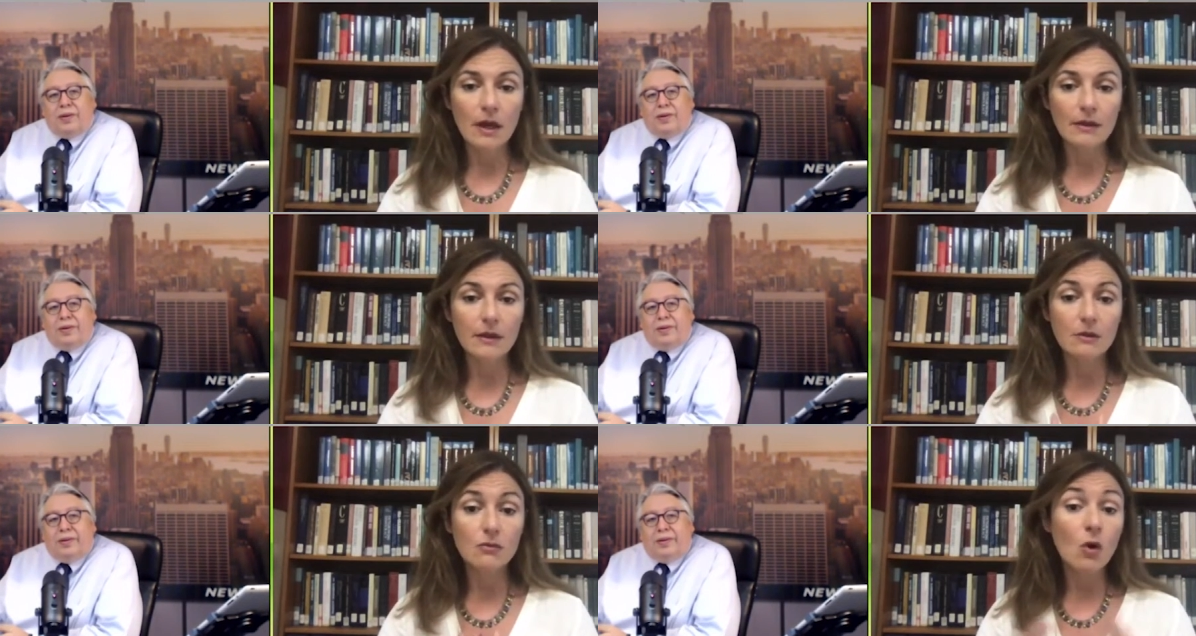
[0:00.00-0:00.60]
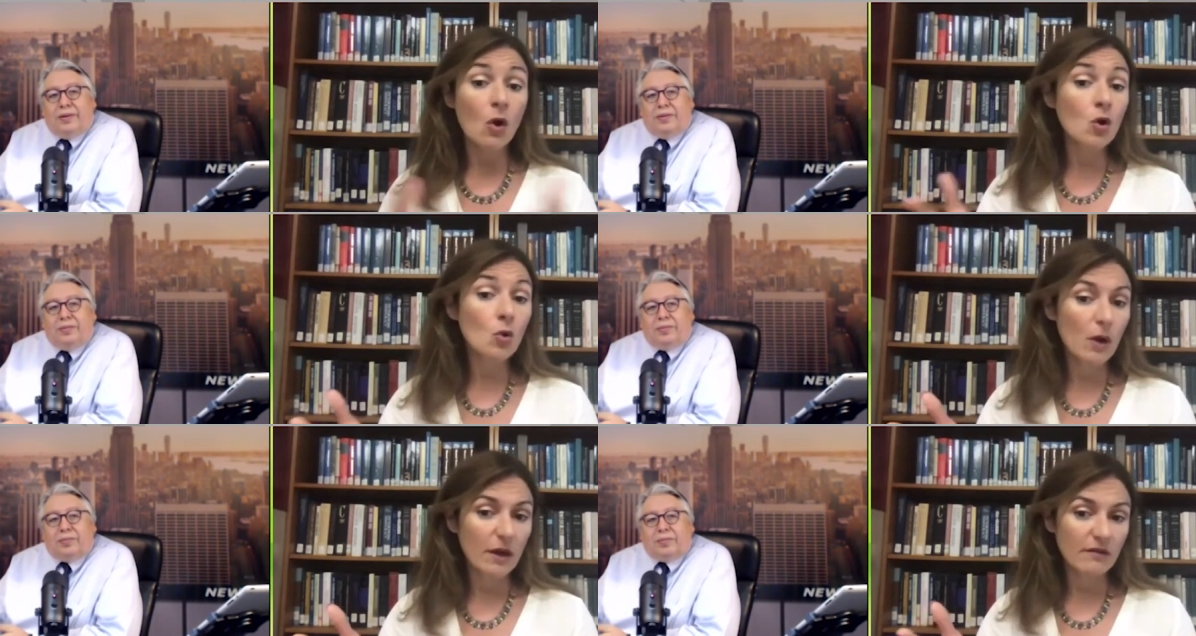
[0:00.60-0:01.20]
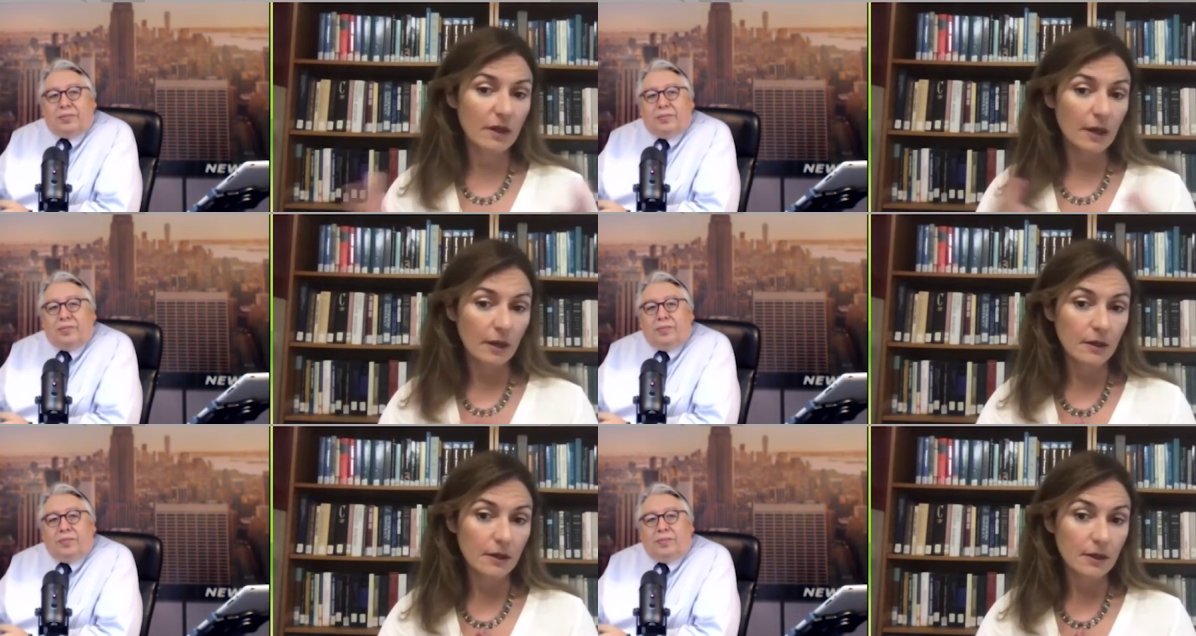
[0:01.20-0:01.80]
Speaker 1: at the wrong
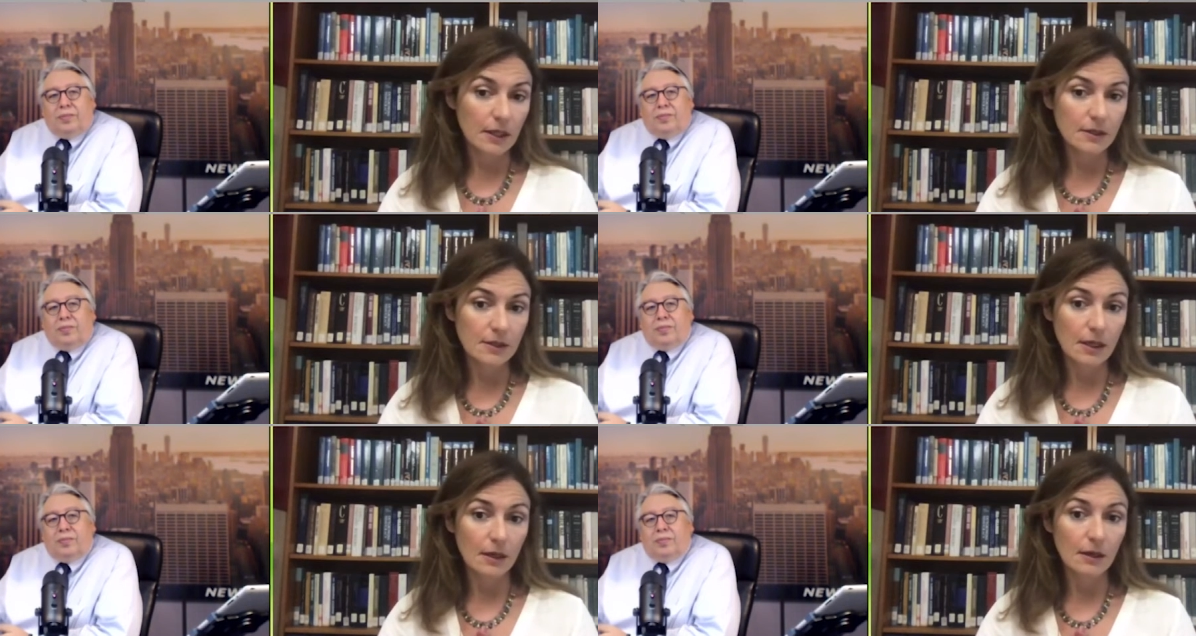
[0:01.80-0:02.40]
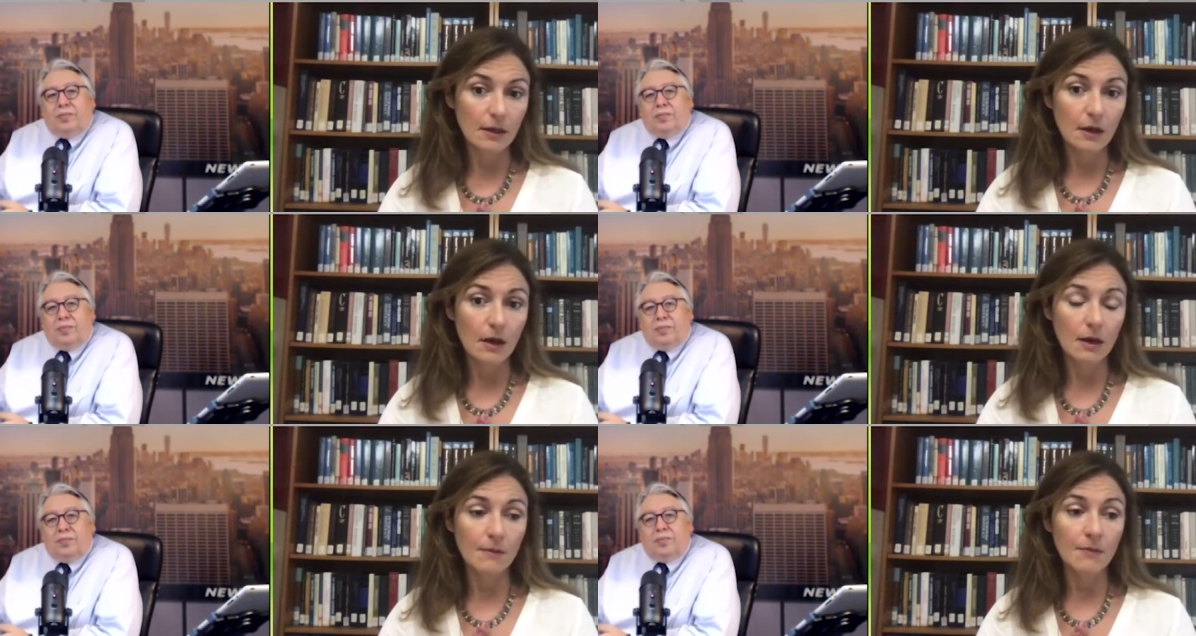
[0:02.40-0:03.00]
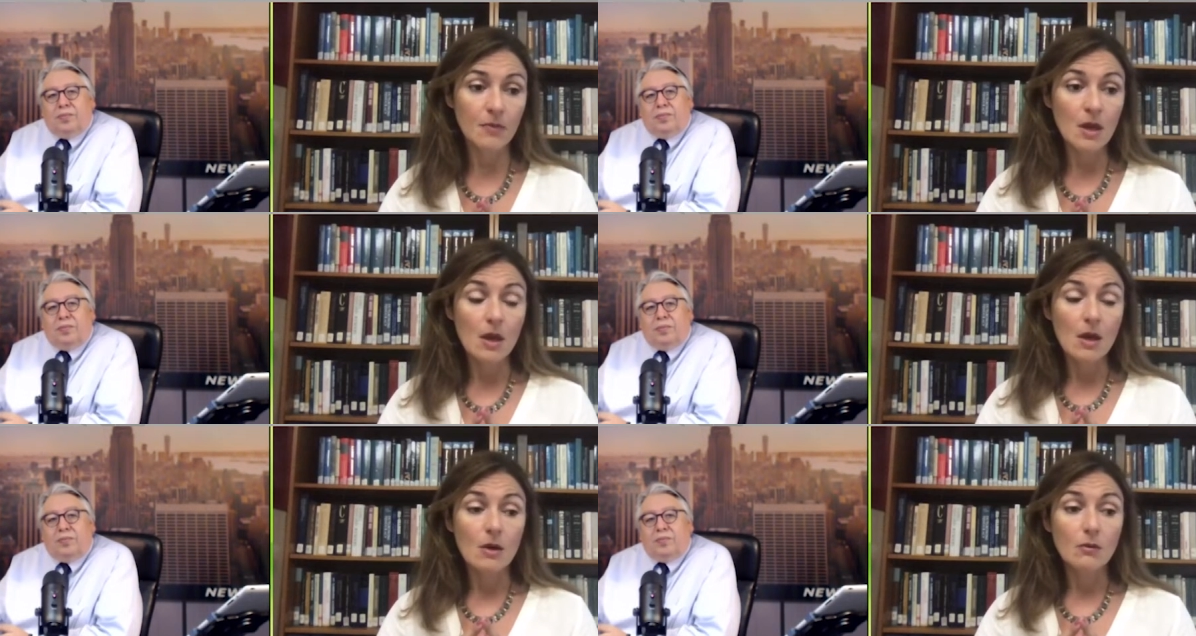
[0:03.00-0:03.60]
wavelength, let's say, um,
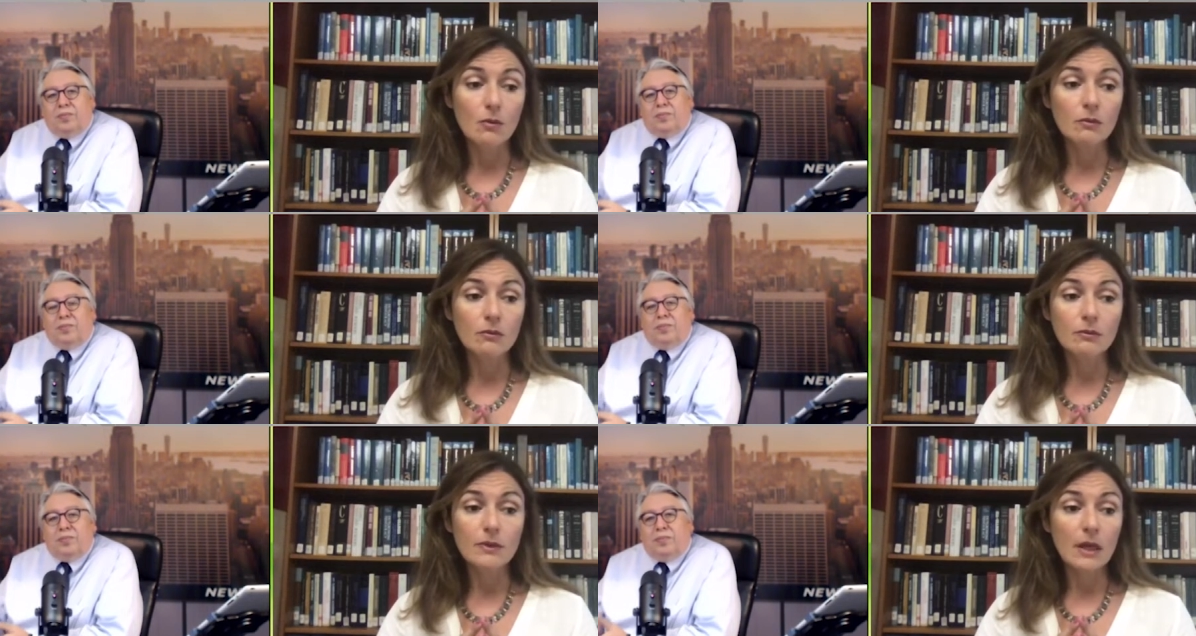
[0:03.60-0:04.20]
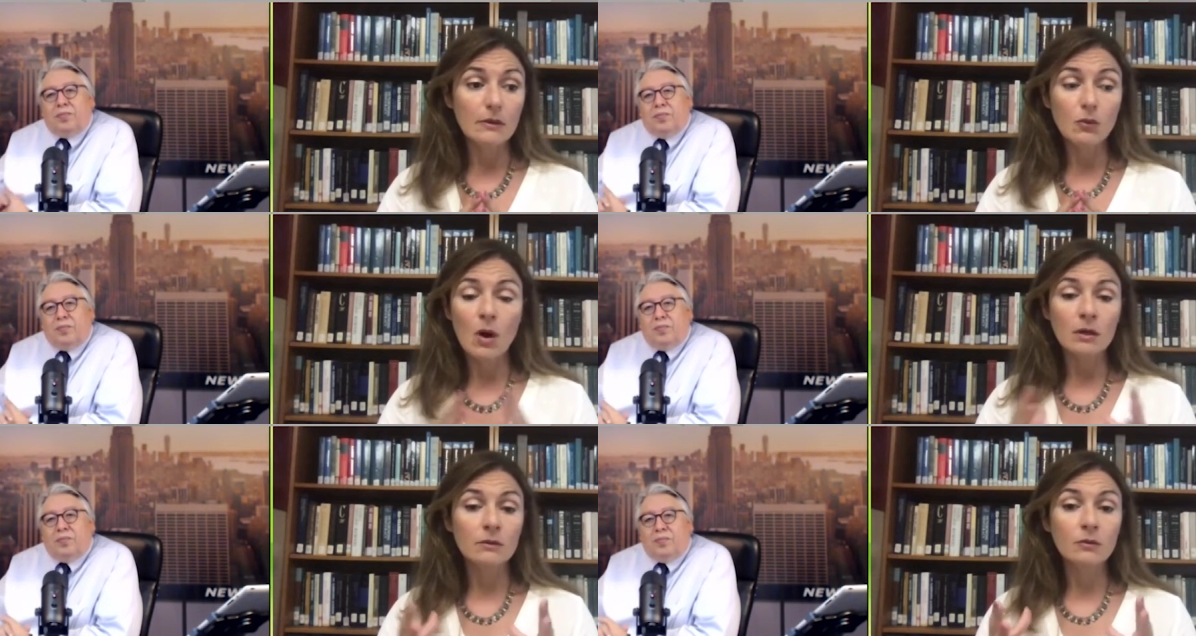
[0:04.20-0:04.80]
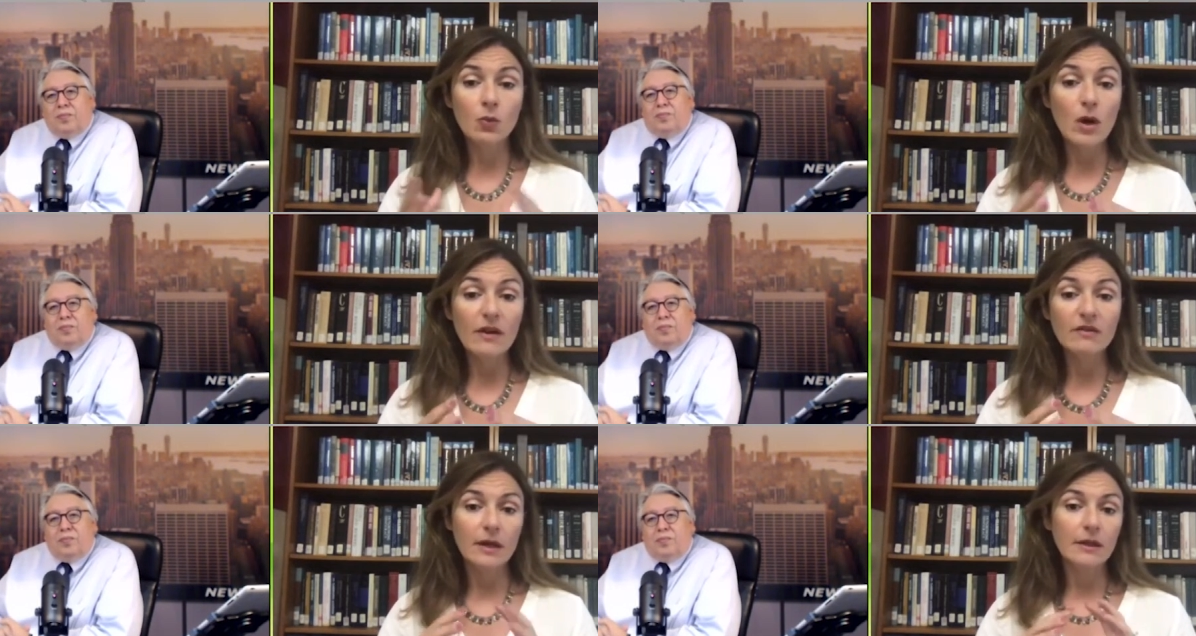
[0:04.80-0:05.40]
the one
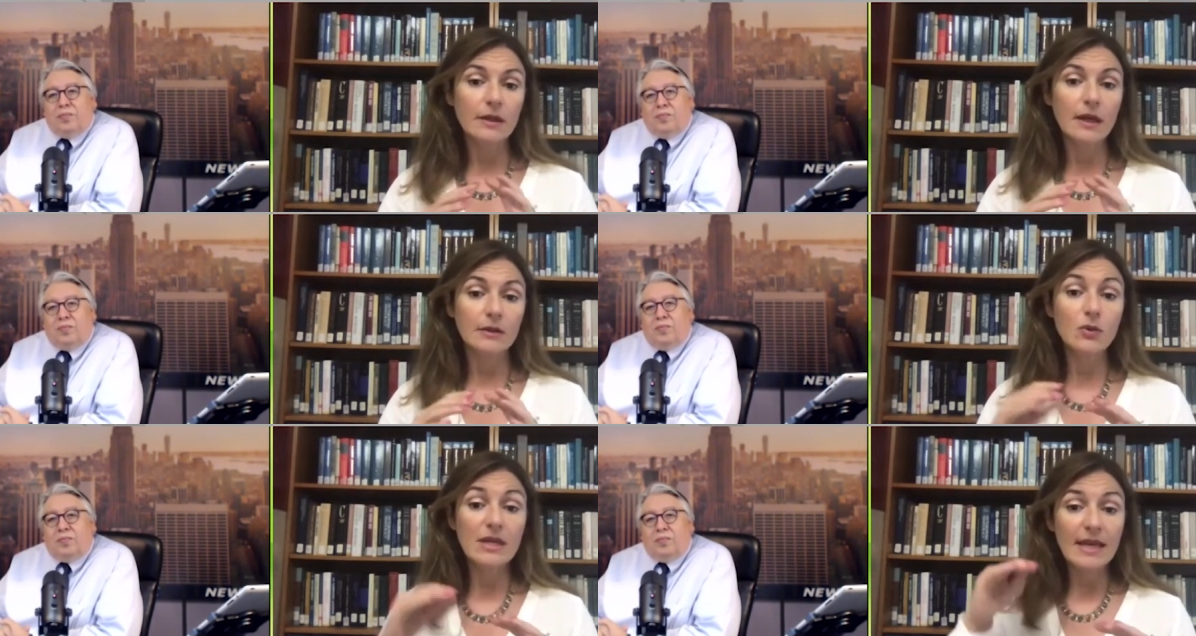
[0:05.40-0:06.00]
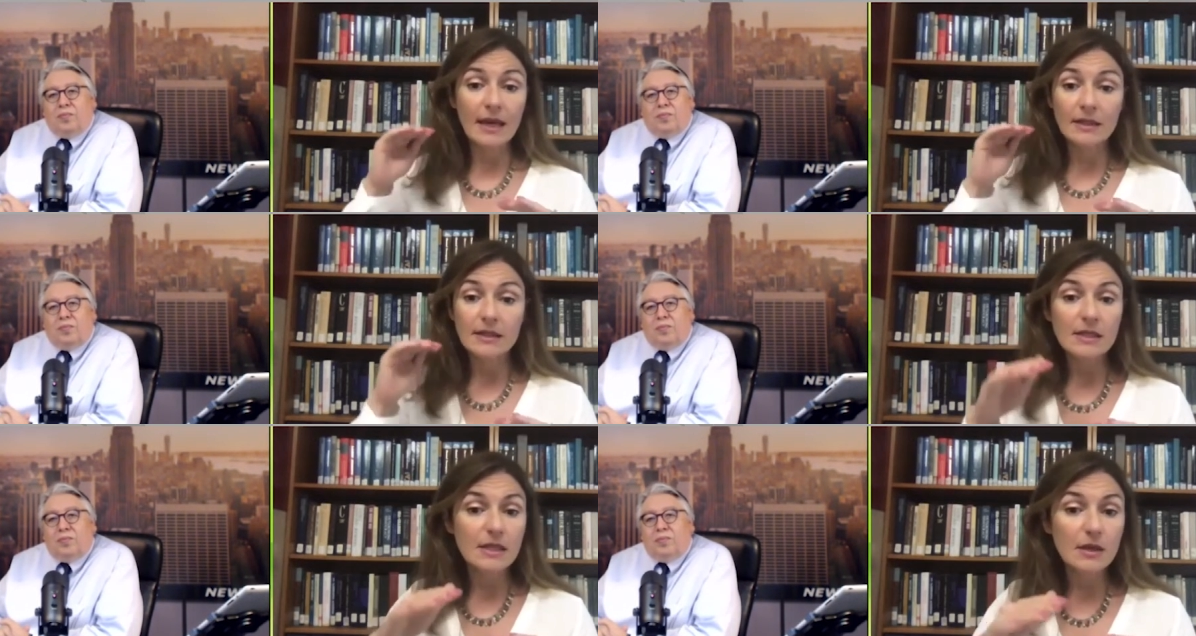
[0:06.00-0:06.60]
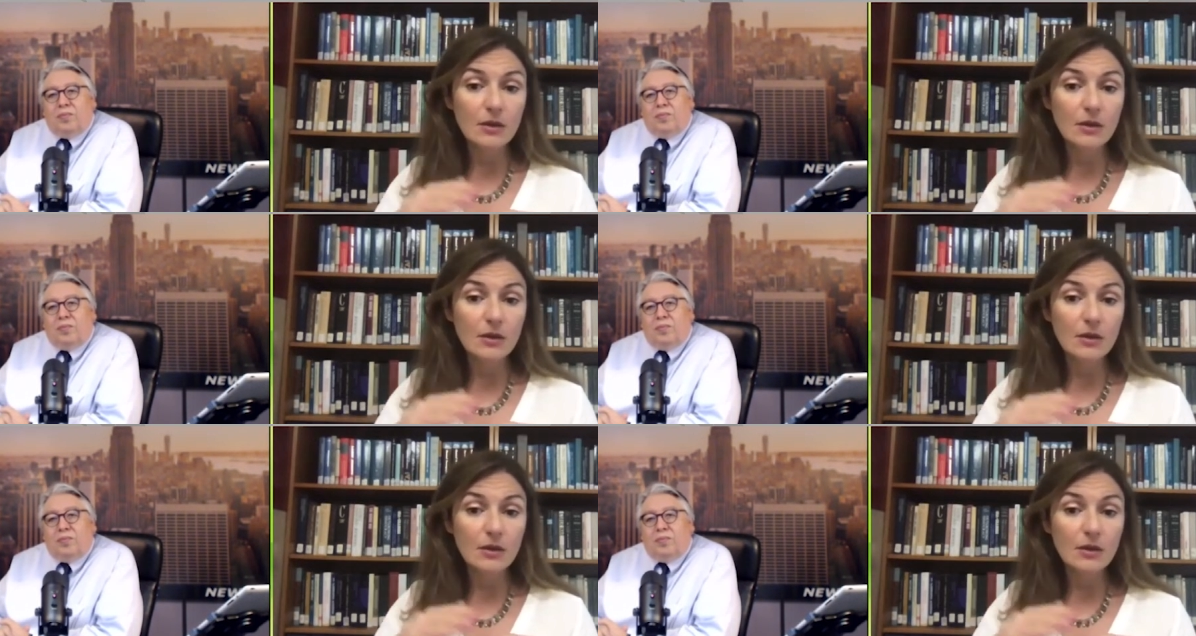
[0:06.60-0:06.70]
wavelength that we can't see